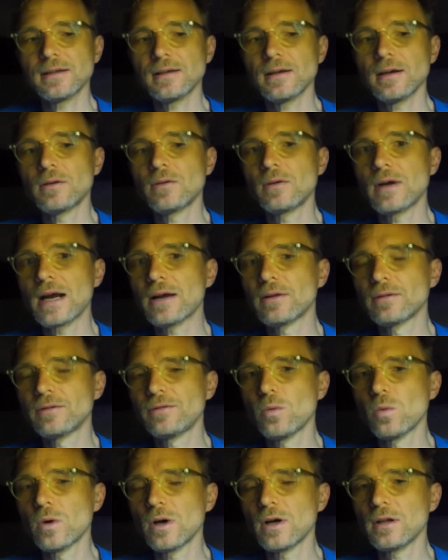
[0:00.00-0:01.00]
around the
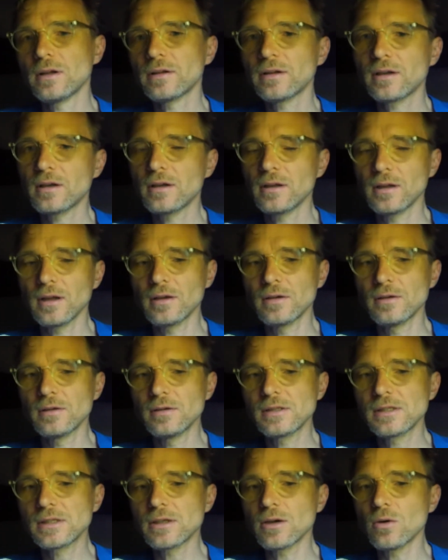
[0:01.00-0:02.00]
world
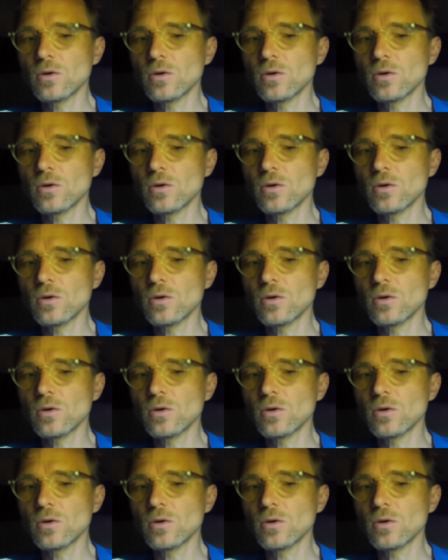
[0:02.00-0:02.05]
closed